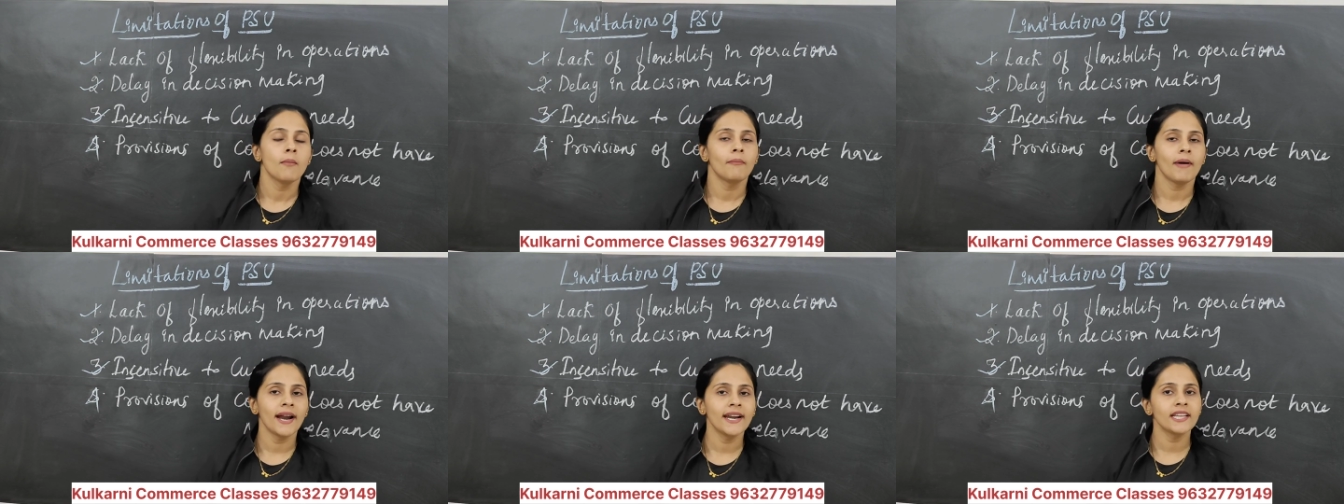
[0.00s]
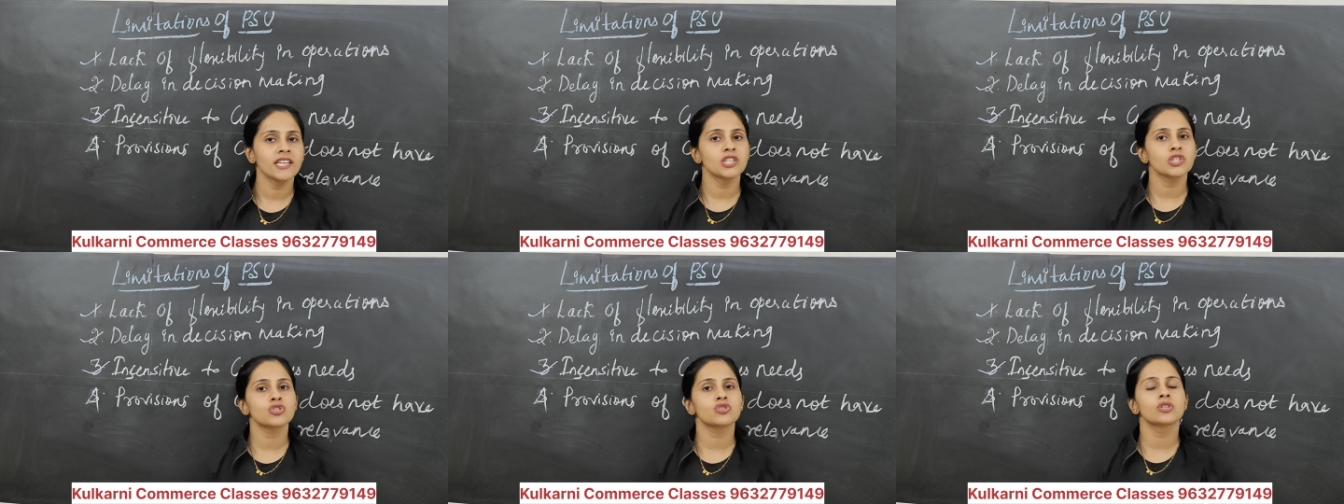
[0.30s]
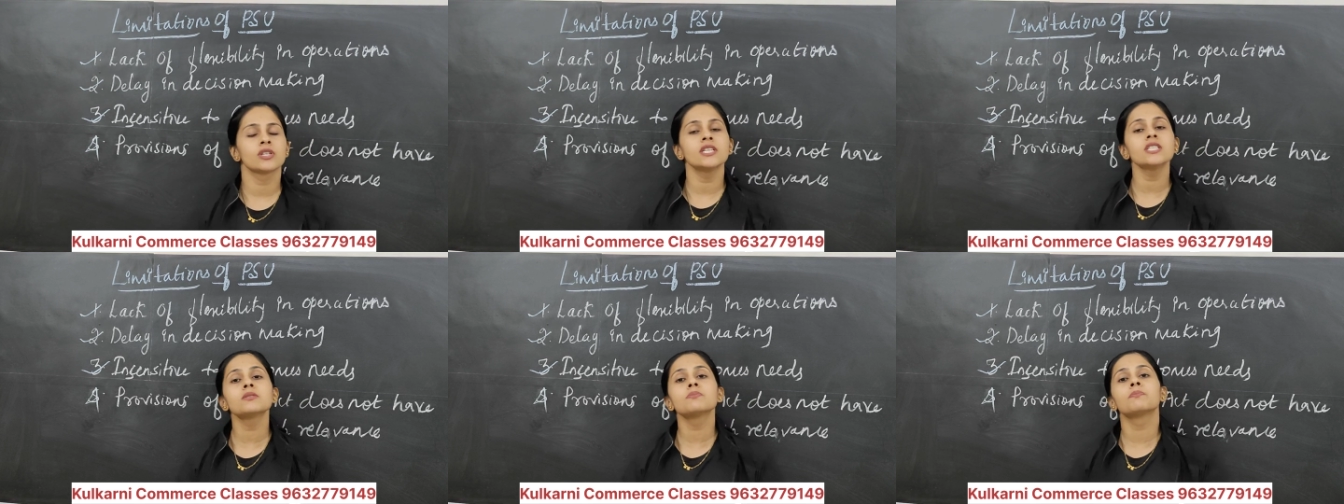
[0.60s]
My dear
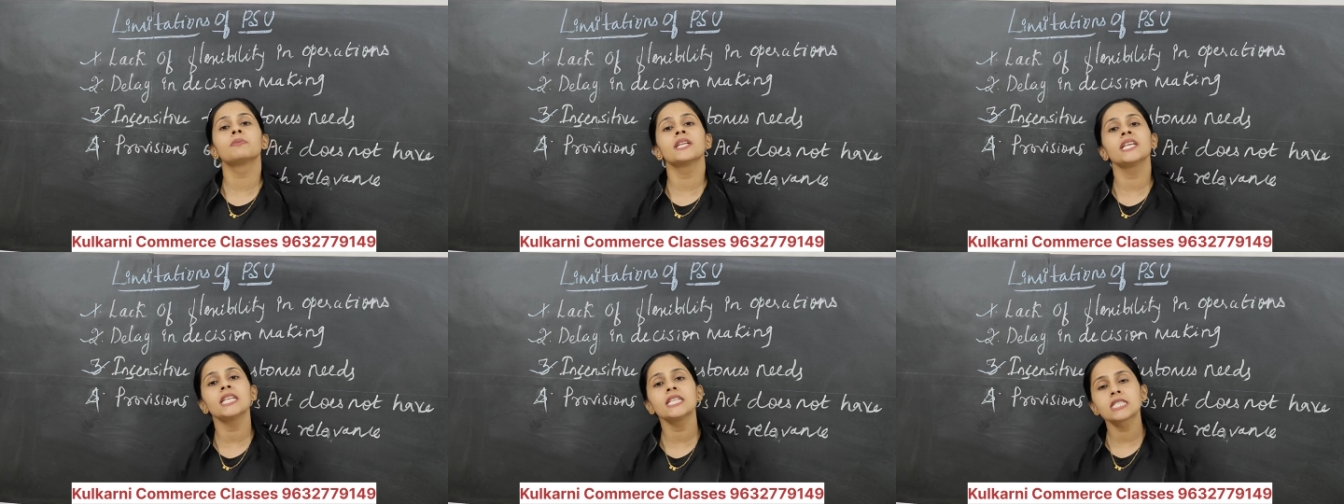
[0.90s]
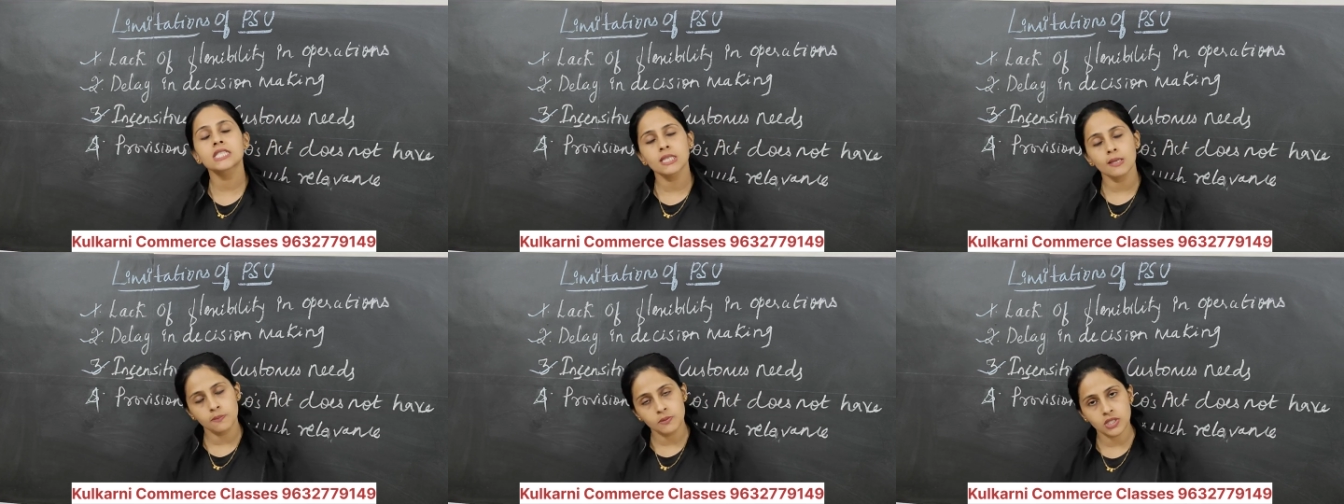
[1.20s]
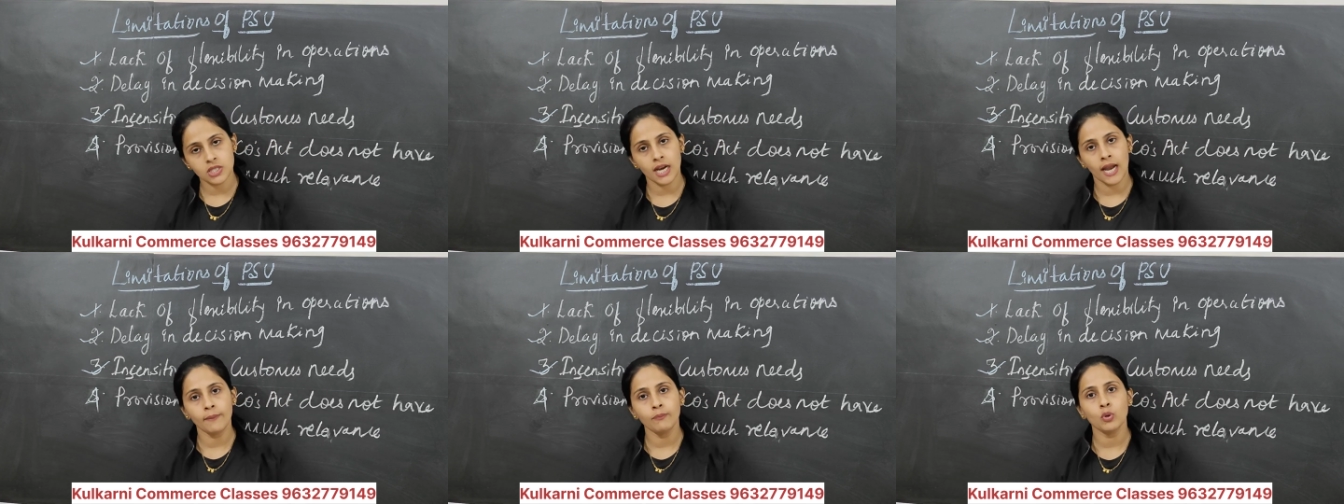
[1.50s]
students, please
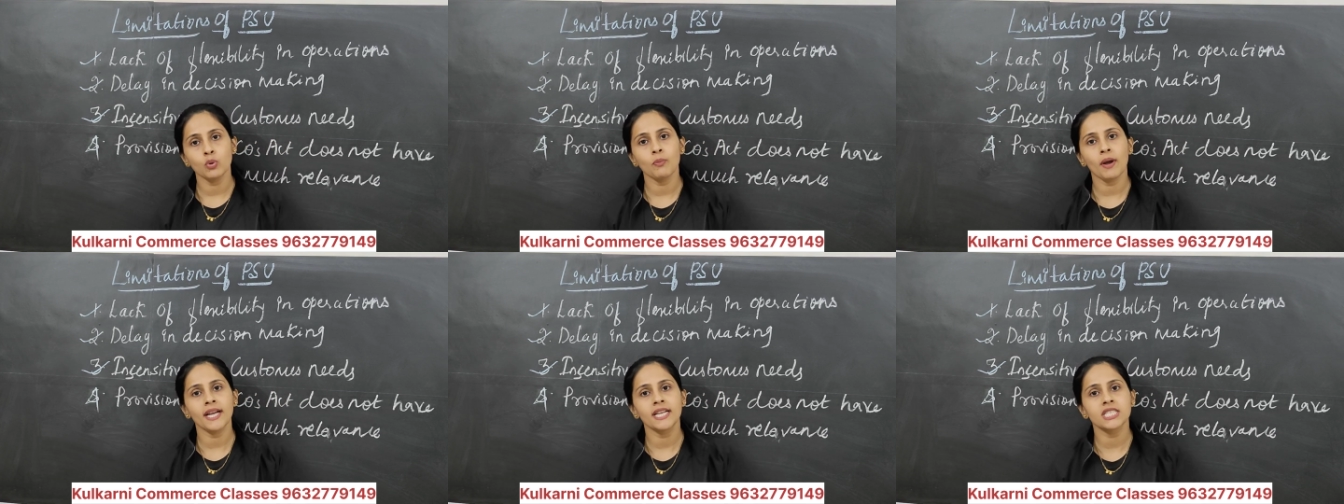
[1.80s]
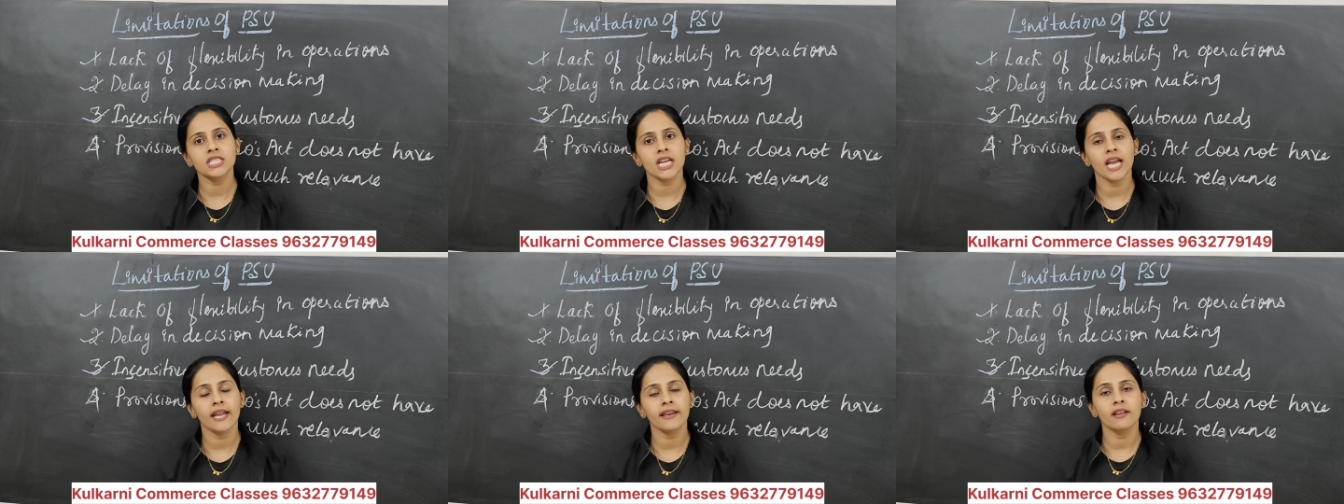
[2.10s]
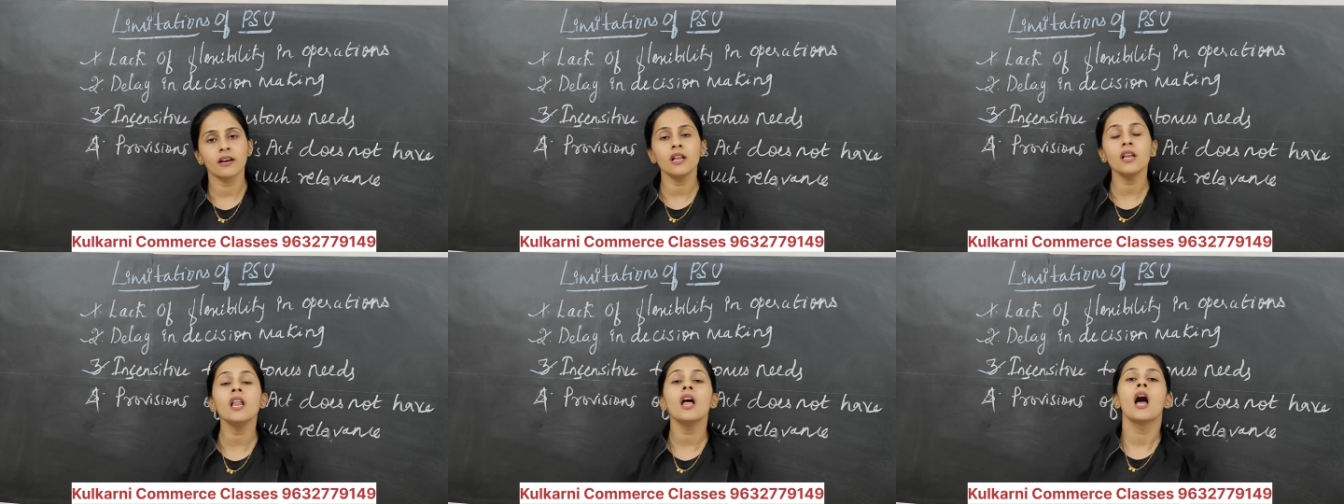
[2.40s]
subscribe to my
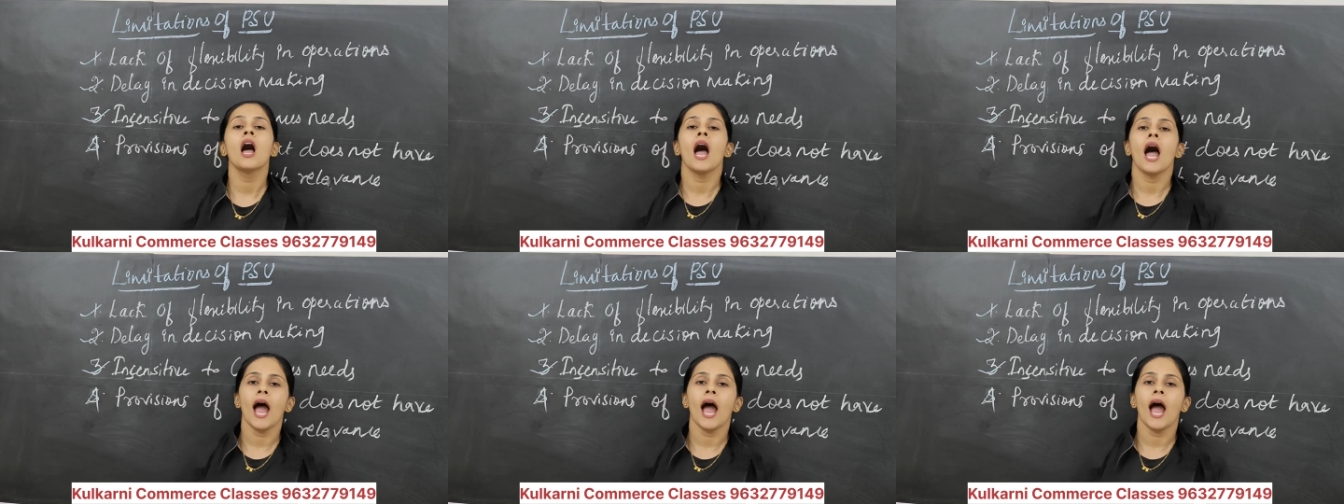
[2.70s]
channel,